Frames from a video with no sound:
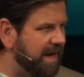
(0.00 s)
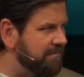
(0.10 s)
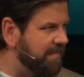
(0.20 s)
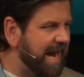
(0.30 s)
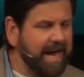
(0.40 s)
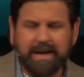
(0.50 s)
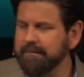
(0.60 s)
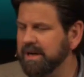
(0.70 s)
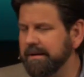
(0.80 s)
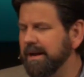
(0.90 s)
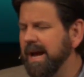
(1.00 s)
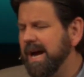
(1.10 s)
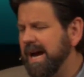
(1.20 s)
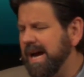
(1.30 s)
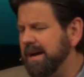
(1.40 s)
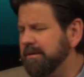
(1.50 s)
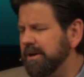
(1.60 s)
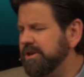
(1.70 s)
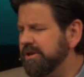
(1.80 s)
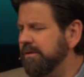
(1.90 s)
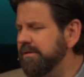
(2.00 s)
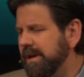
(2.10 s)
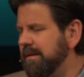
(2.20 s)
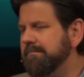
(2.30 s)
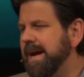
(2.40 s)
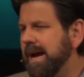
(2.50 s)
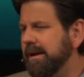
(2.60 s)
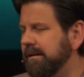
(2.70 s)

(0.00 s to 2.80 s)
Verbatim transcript: I'm mad and I'm going to I'm going to show you that I'm mad.